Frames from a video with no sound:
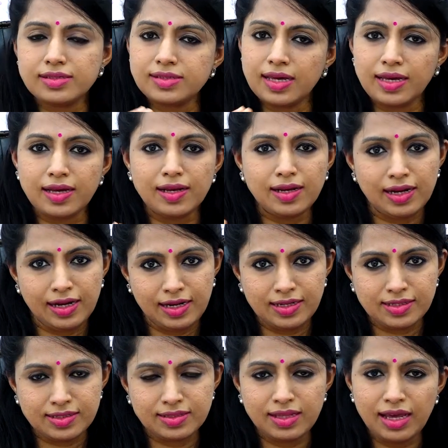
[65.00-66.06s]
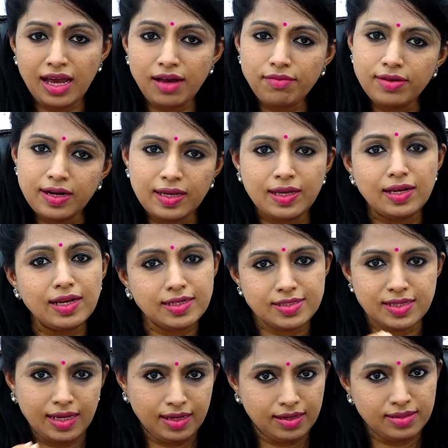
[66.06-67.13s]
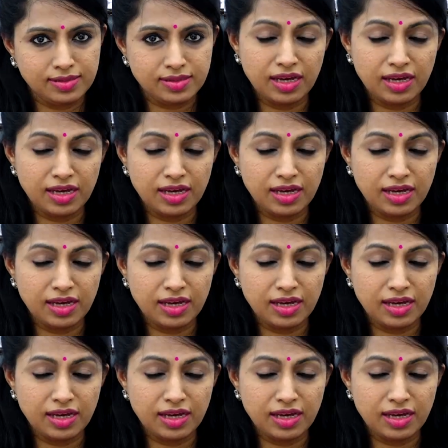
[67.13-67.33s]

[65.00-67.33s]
cycle ladies. They have regular cycles.